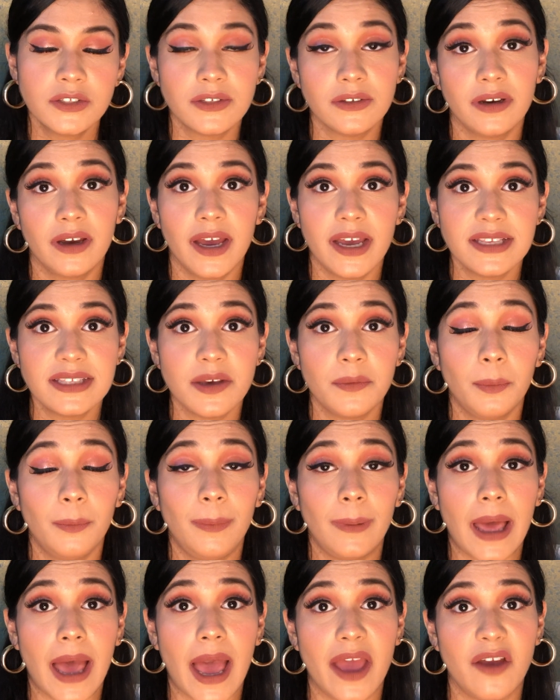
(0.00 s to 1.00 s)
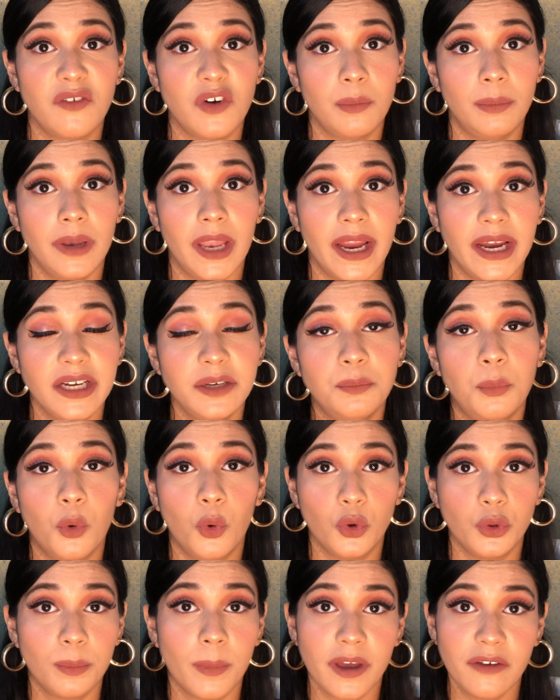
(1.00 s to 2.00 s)
So guys, I've applied
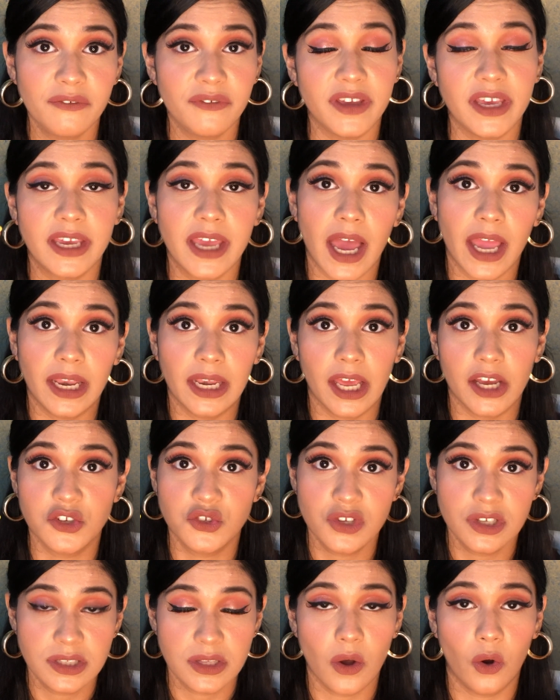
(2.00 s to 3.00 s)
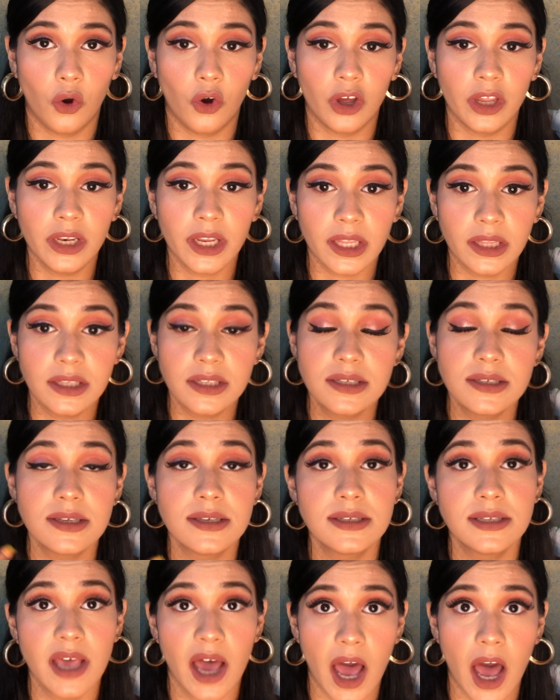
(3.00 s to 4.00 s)
both my fake eyelashes on and this
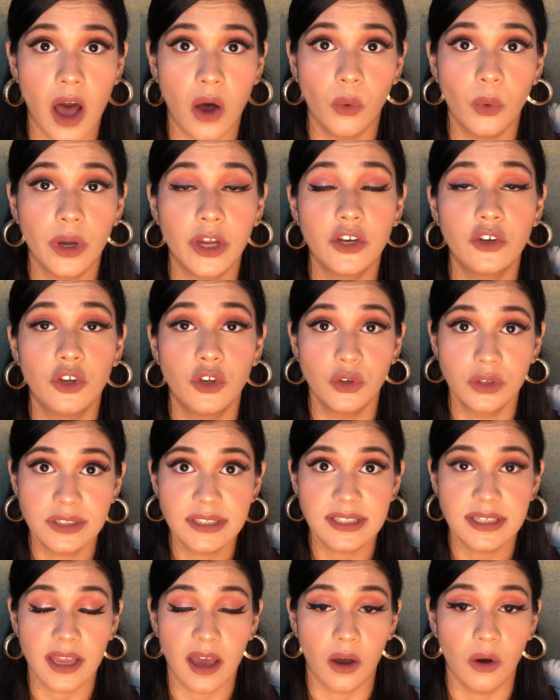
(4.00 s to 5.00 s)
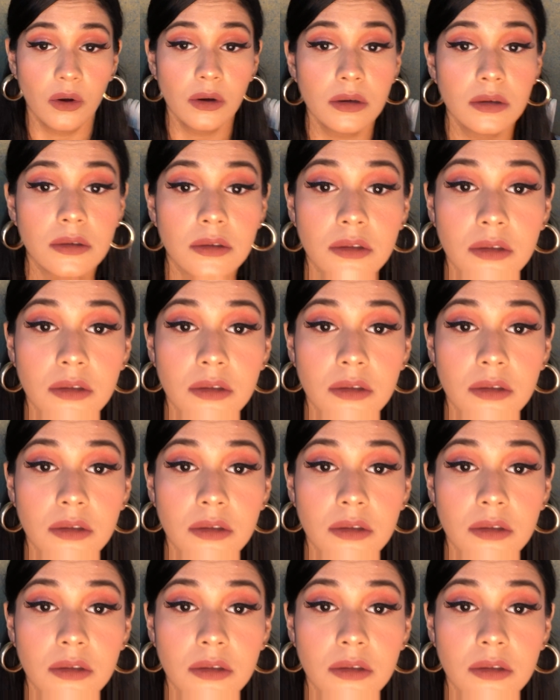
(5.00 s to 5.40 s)
is how it looks now.